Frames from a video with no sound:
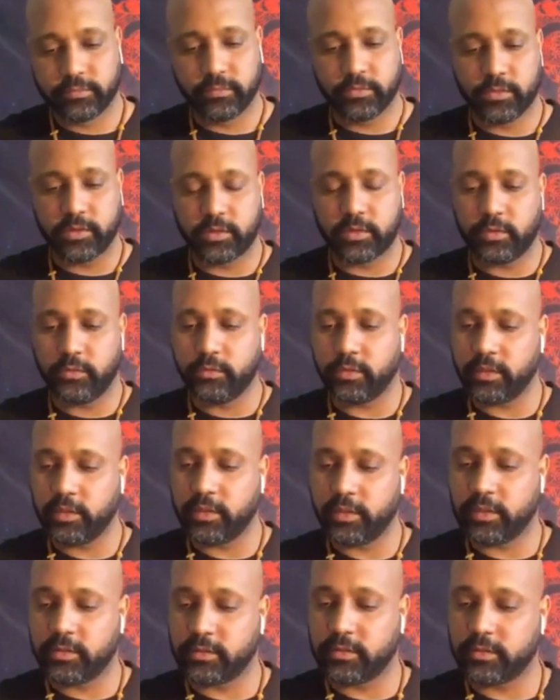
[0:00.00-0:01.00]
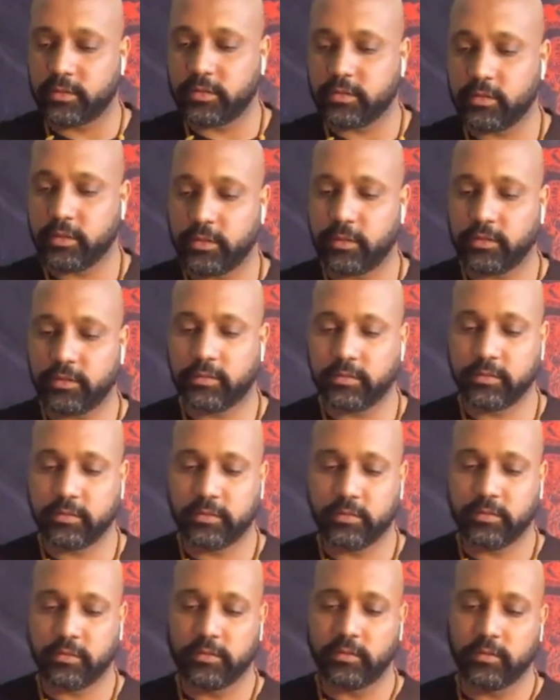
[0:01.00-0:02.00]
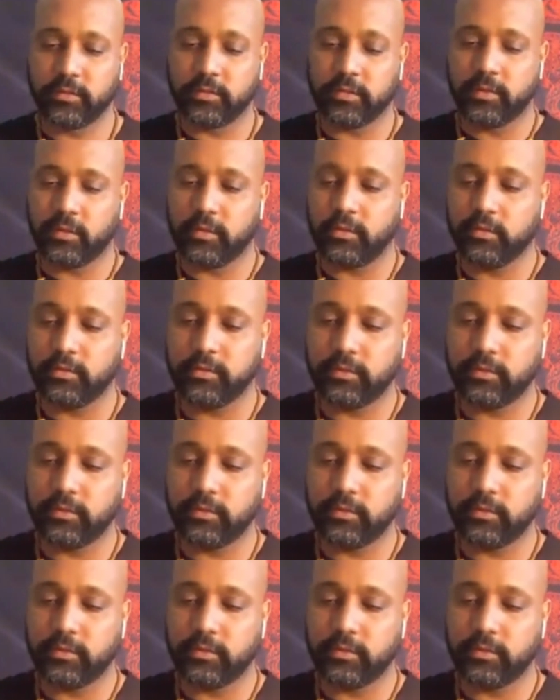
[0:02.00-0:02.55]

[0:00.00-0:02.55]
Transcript: See what he has to say. So.